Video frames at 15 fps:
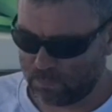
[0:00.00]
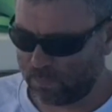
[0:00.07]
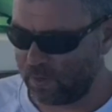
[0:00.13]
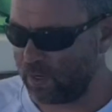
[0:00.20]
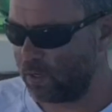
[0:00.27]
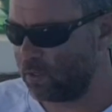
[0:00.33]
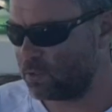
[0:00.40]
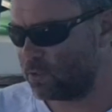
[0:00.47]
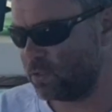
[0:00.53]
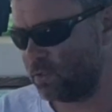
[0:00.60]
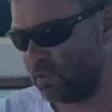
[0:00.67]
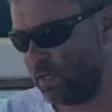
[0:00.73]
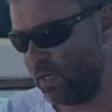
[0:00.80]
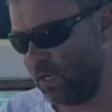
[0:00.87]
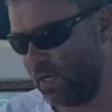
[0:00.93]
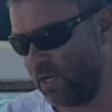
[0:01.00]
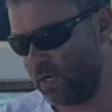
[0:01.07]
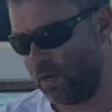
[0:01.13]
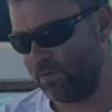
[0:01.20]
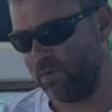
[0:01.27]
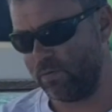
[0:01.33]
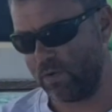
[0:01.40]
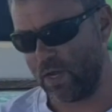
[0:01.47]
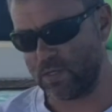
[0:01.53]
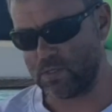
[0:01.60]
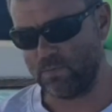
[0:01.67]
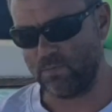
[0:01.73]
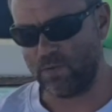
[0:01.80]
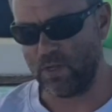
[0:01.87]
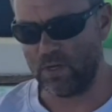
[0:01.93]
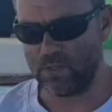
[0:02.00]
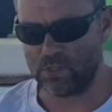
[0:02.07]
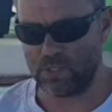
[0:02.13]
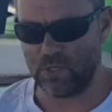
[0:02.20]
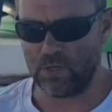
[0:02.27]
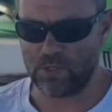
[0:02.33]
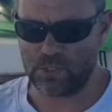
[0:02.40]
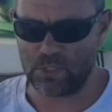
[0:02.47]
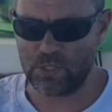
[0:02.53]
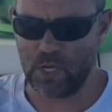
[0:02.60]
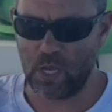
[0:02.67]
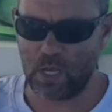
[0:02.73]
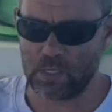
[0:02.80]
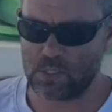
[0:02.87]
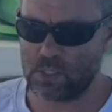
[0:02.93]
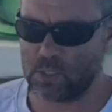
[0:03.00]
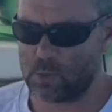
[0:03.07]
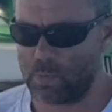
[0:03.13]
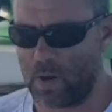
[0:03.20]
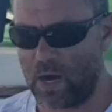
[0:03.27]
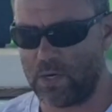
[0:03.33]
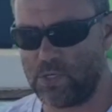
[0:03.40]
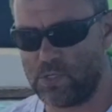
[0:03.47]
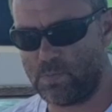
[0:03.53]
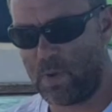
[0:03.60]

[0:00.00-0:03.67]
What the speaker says: flares, and I've even got some flares that are just expired just